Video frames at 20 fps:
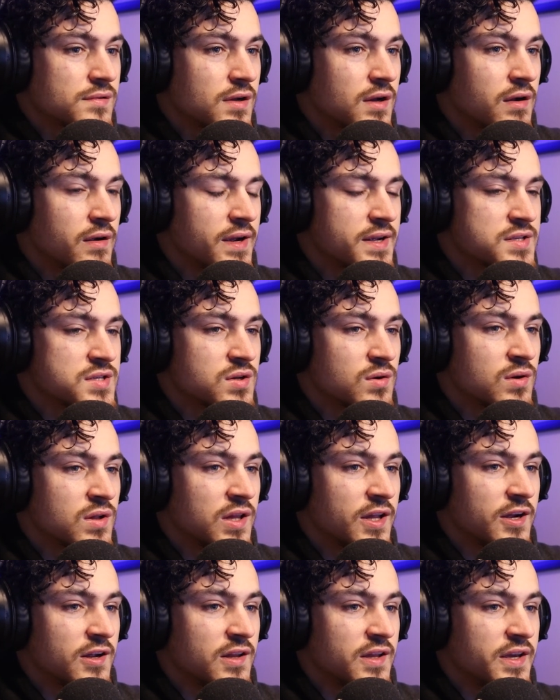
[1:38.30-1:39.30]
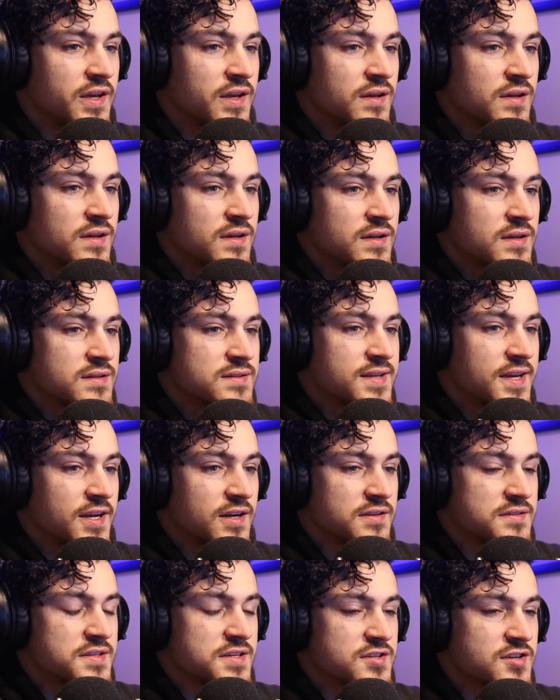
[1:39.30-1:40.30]
All right. So clearly,
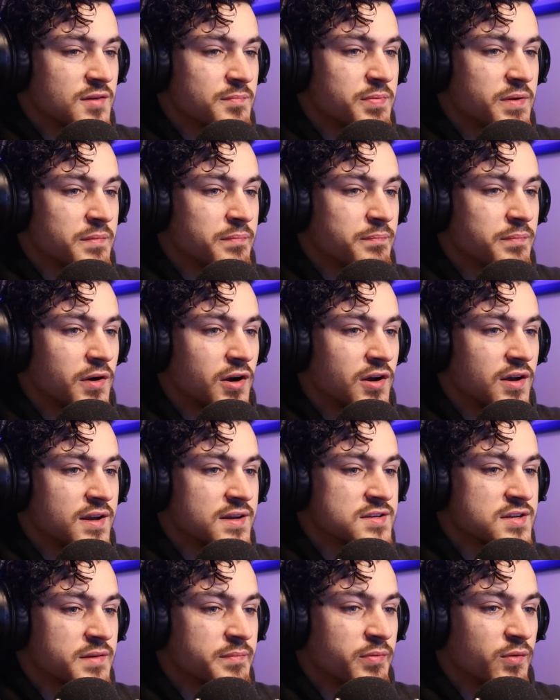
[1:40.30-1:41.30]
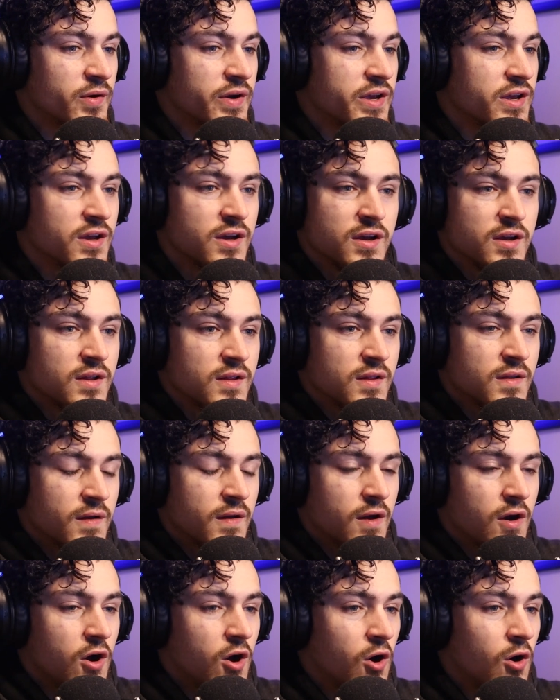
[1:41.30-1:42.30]
Tails is our boy.
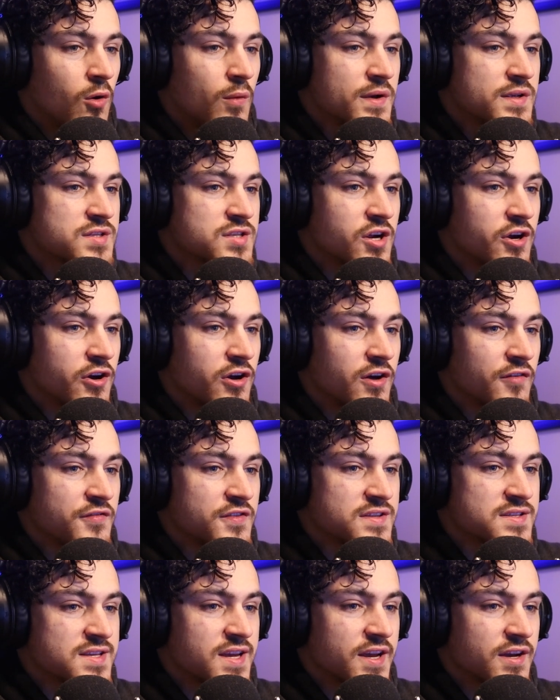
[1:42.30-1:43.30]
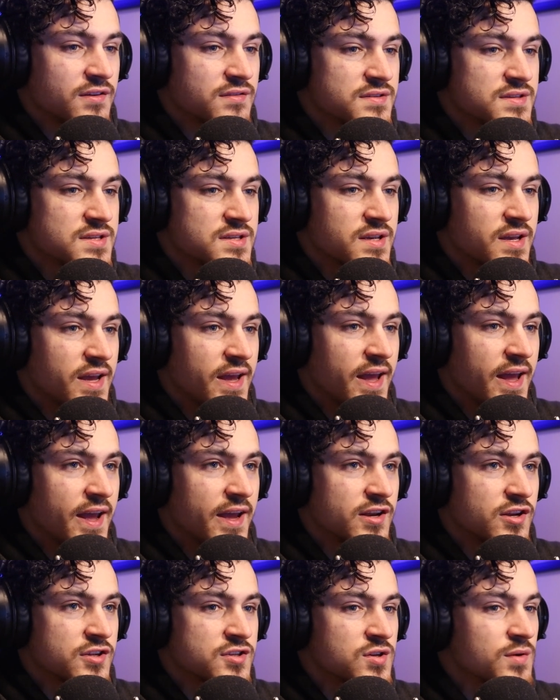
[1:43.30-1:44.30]
Always starting off as Tails,
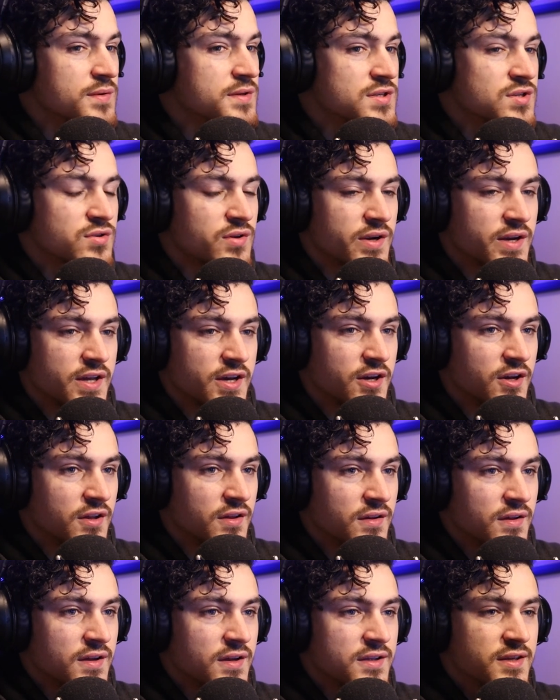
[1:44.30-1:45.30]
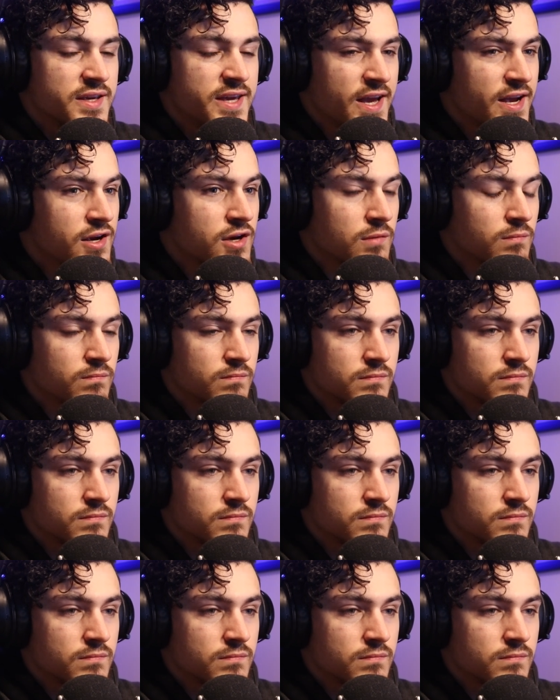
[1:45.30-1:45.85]
and it's always Green Hill. You can't go.